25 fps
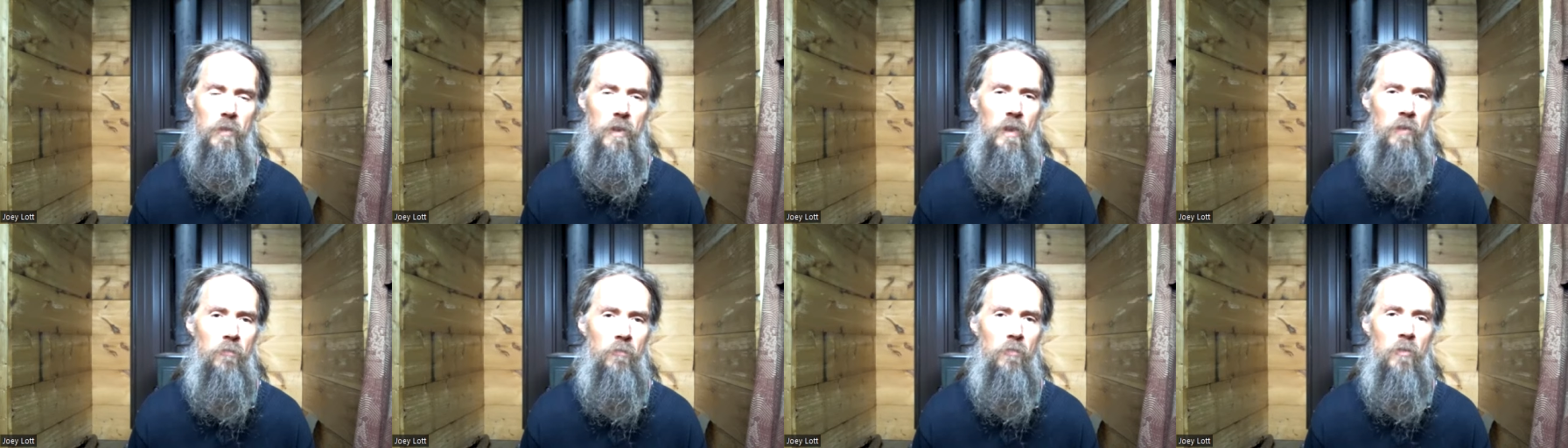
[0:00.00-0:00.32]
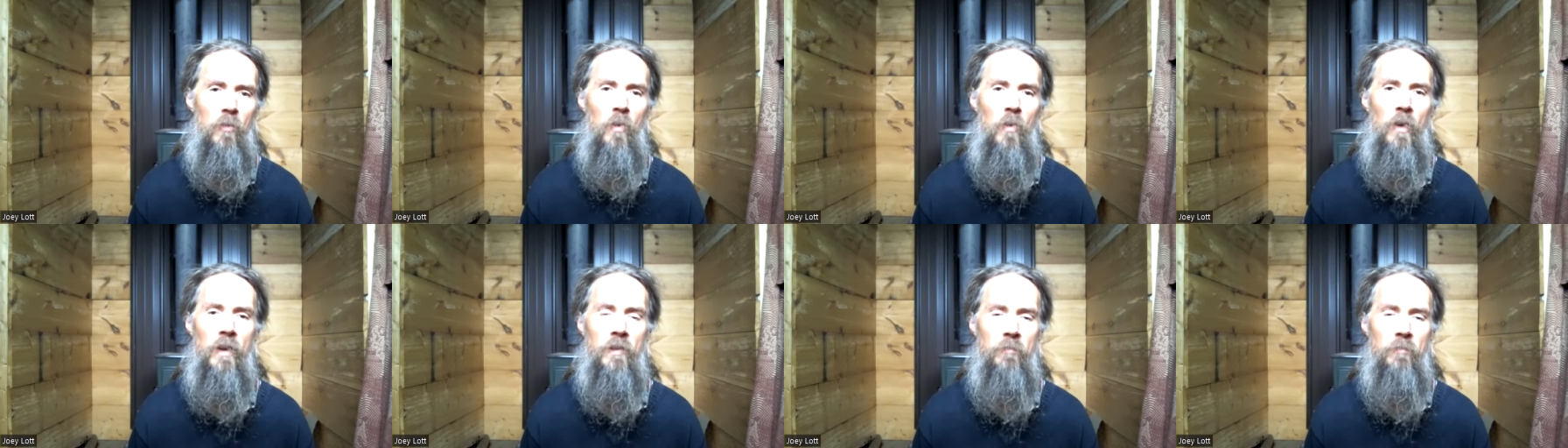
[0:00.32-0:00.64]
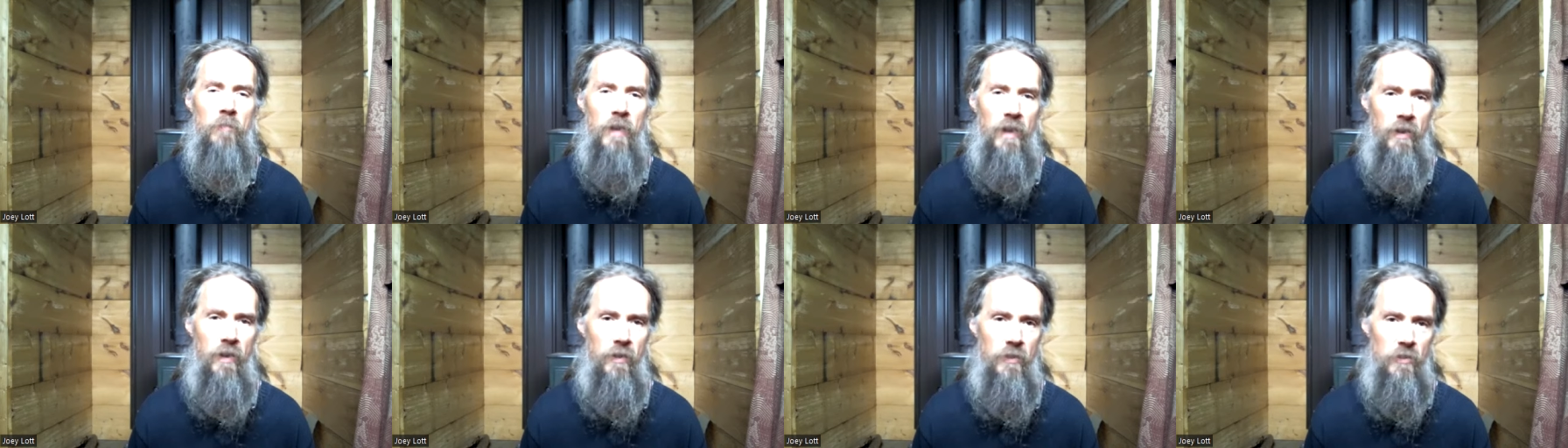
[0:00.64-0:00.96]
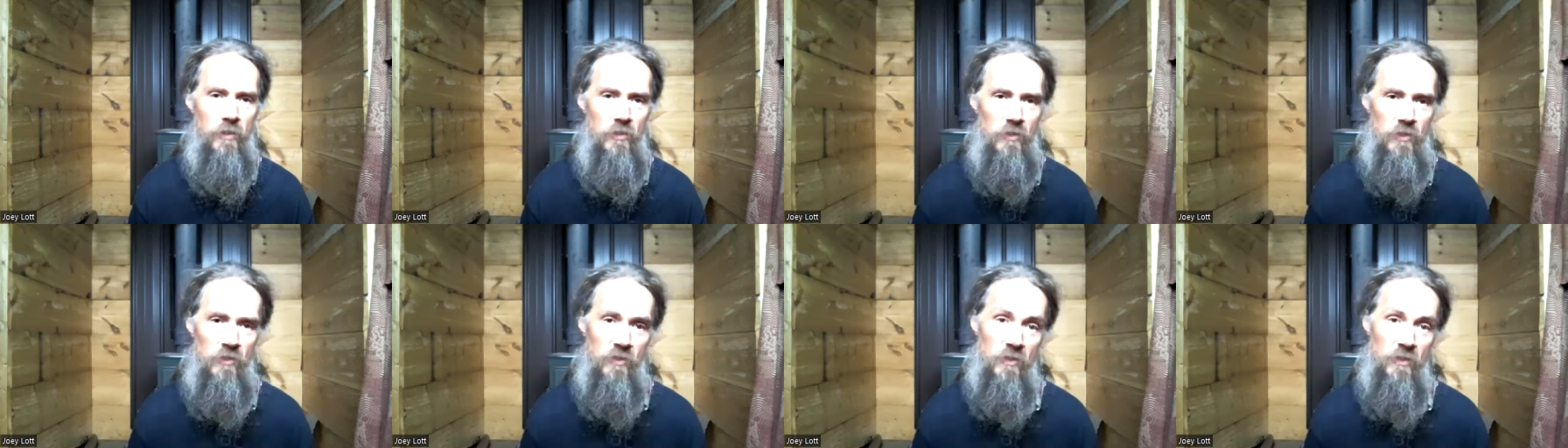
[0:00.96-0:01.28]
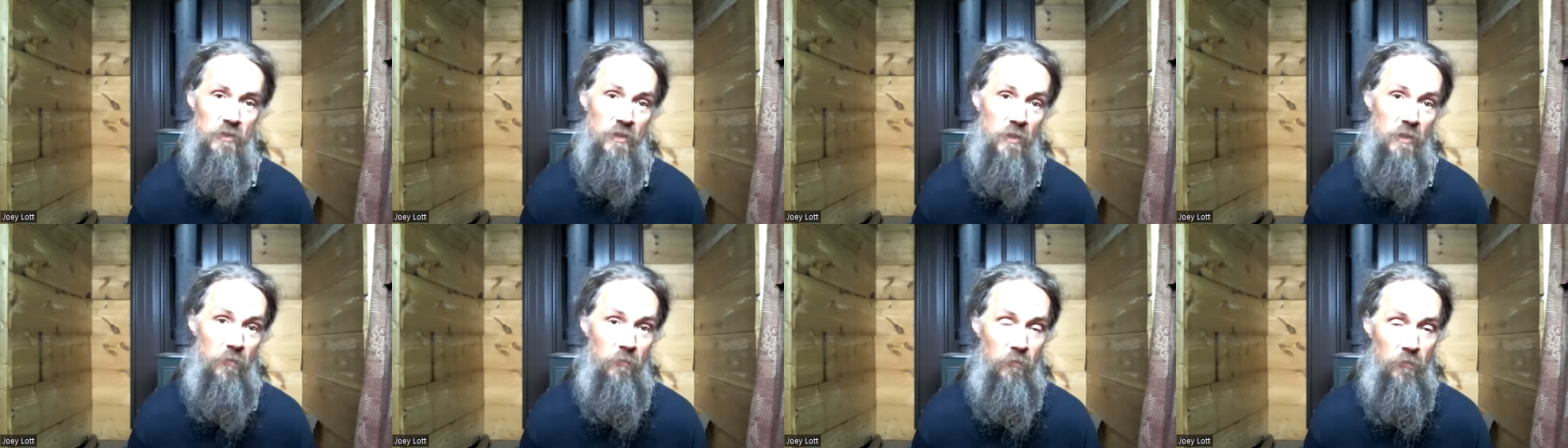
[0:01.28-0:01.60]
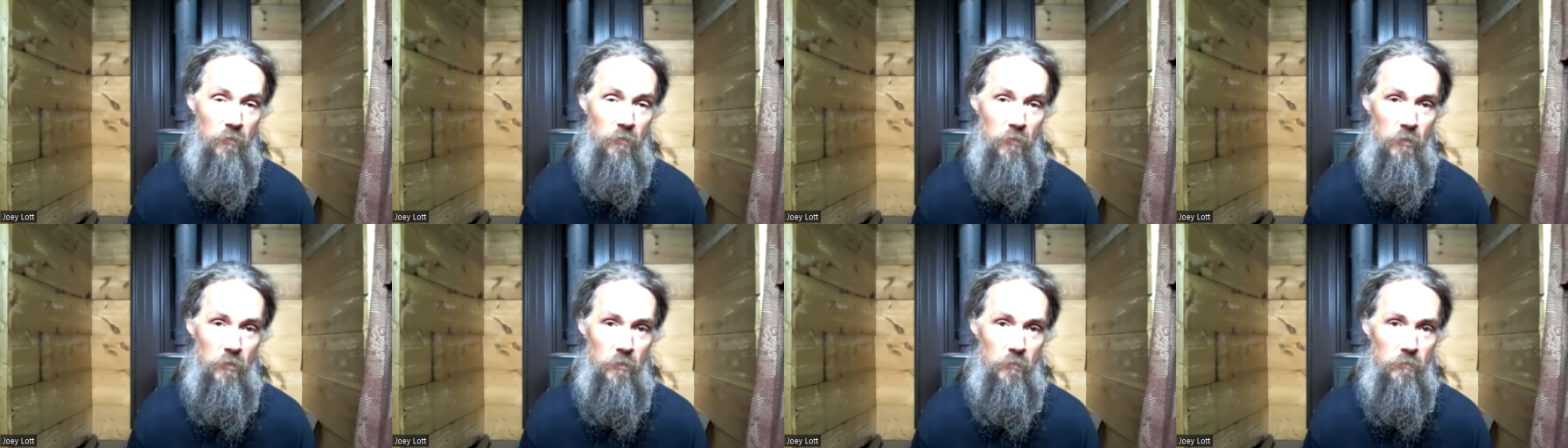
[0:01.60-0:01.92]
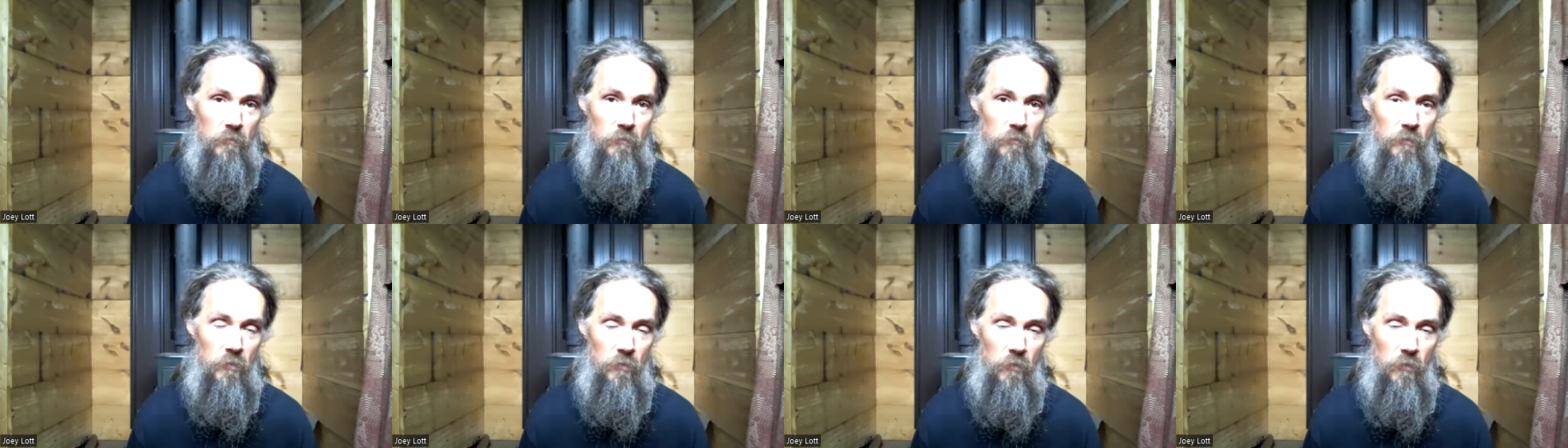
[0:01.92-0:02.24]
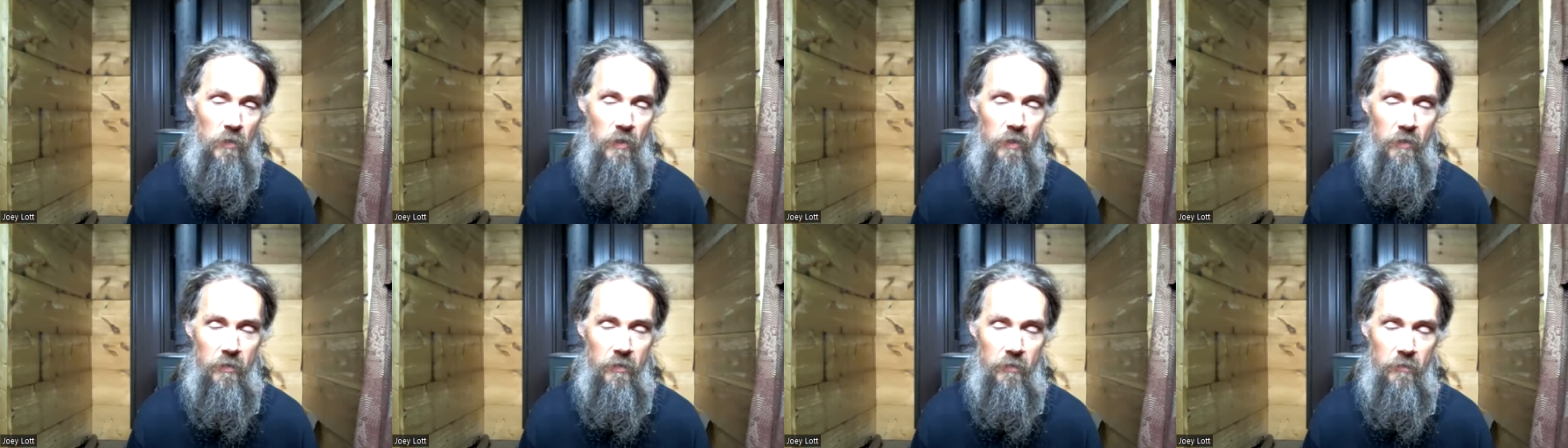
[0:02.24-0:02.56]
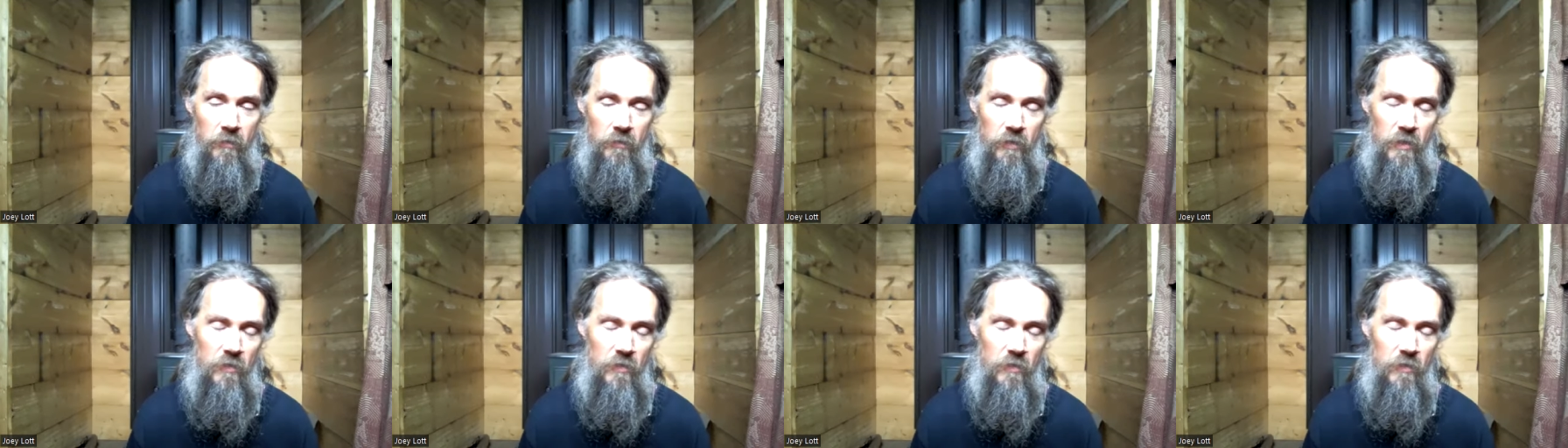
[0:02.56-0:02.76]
everyone perishes except for Narada.